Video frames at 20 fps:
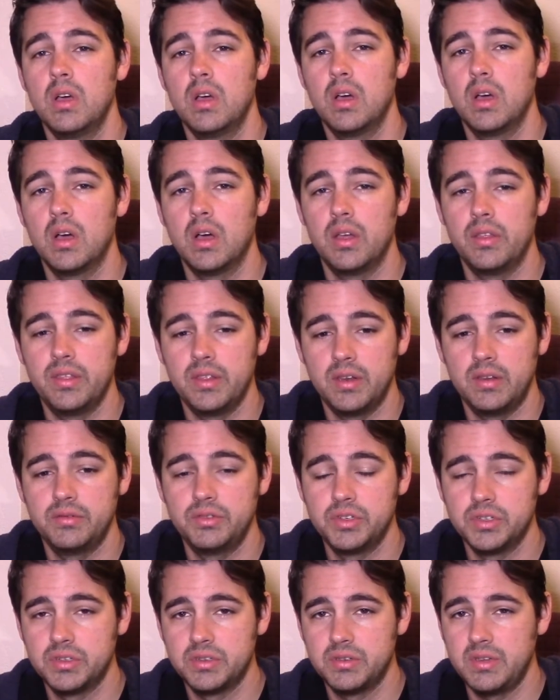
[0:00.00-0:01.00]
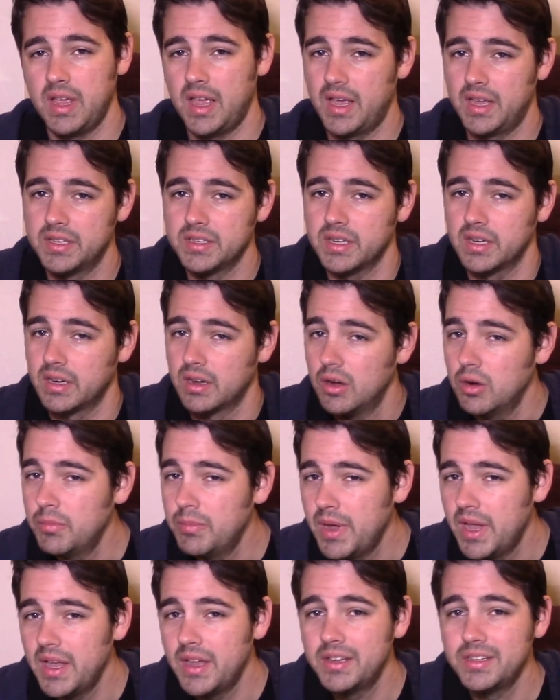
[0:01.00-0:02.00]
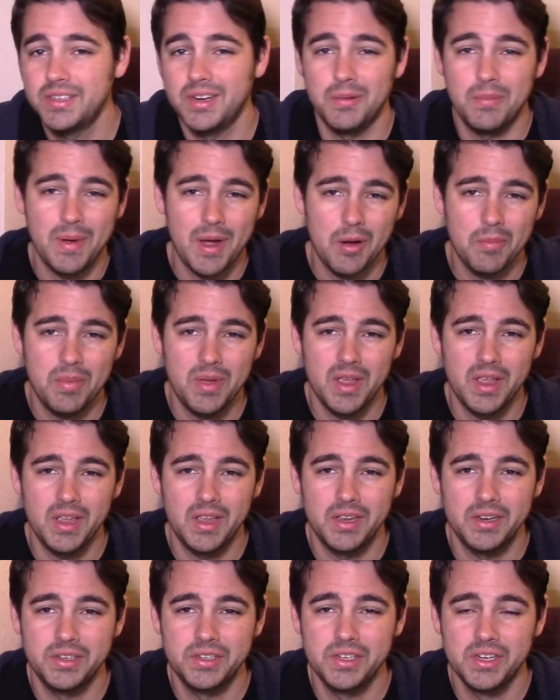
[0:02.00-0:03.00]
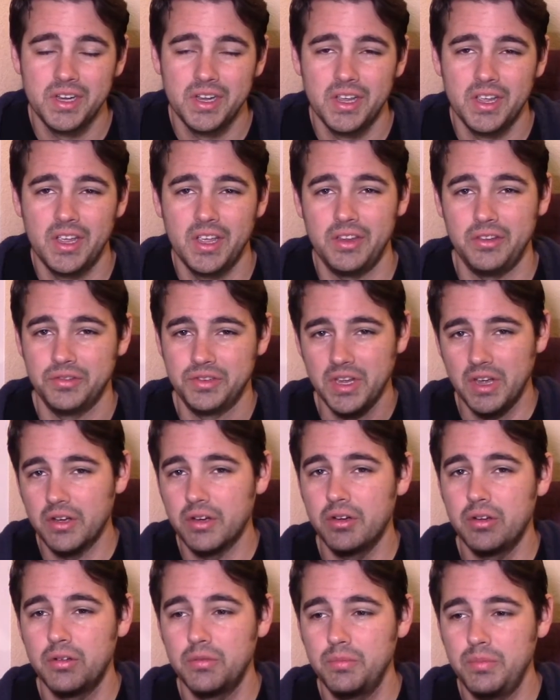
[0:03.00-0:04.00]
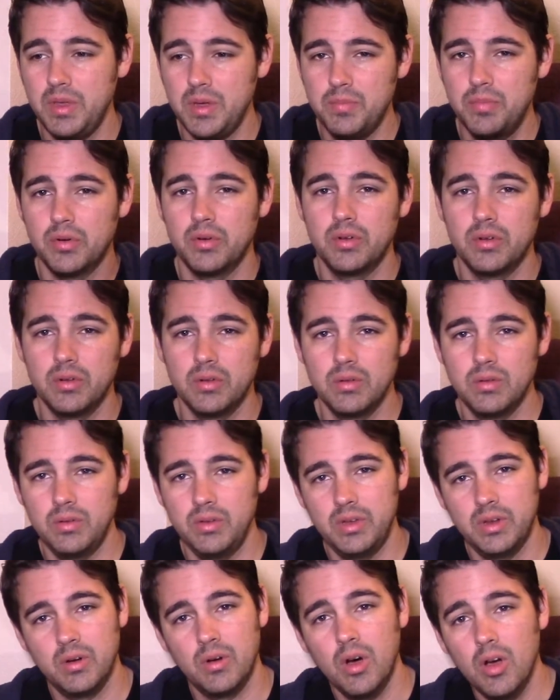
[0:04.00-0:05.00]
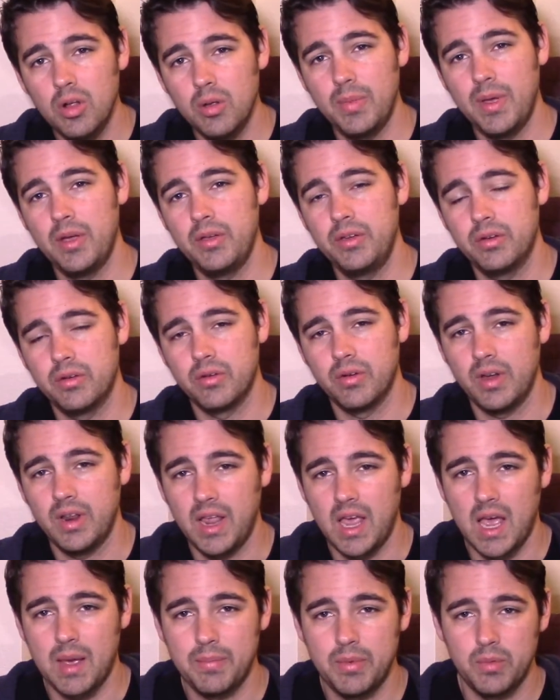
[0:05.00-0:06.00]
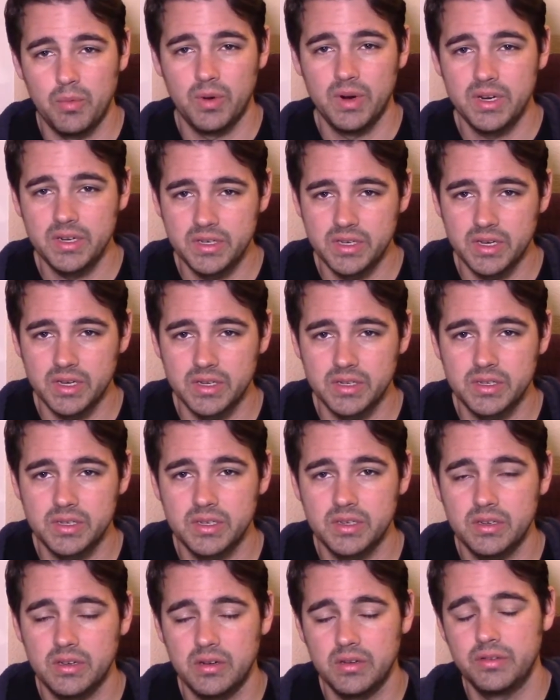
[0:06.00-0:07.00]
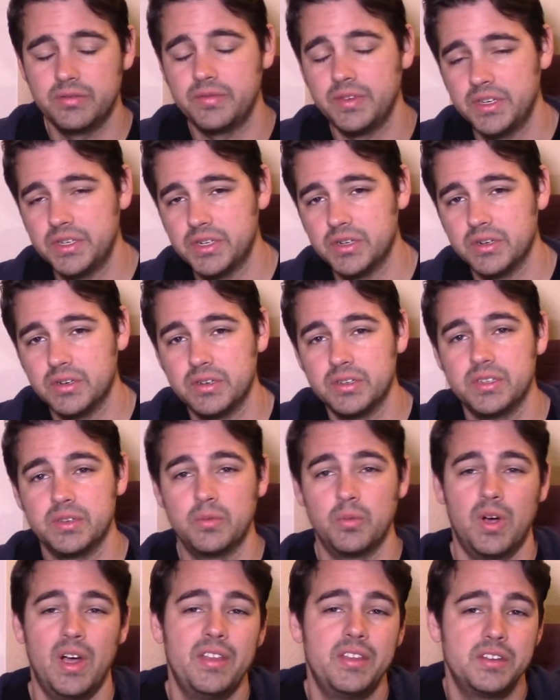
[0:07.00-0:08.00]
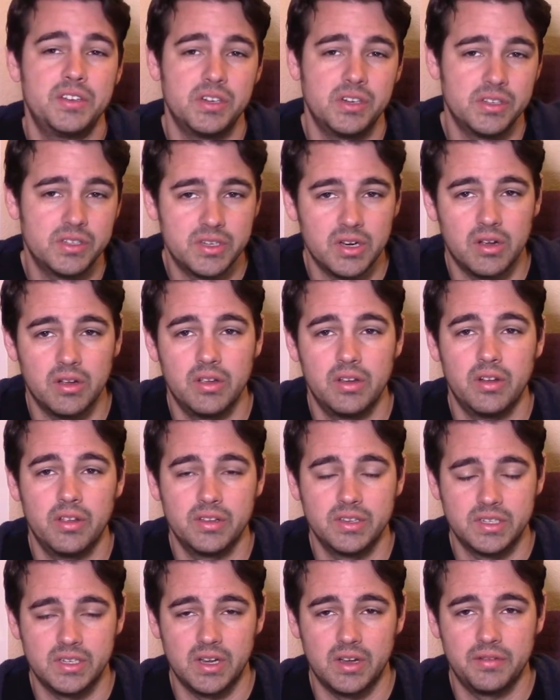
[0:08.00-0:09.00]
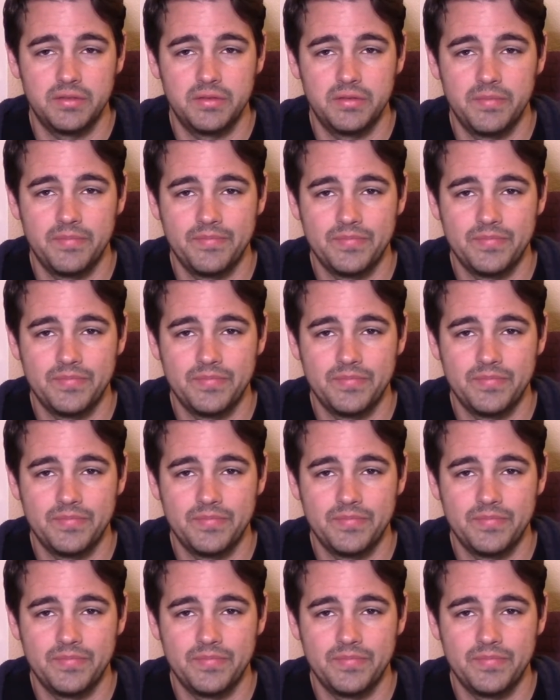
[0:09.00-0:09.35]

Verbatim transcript: Uh, that just has like a homepage and about page. You tell people, you know, all about your great app and what it does, all the features and why they should install it and all this stuff.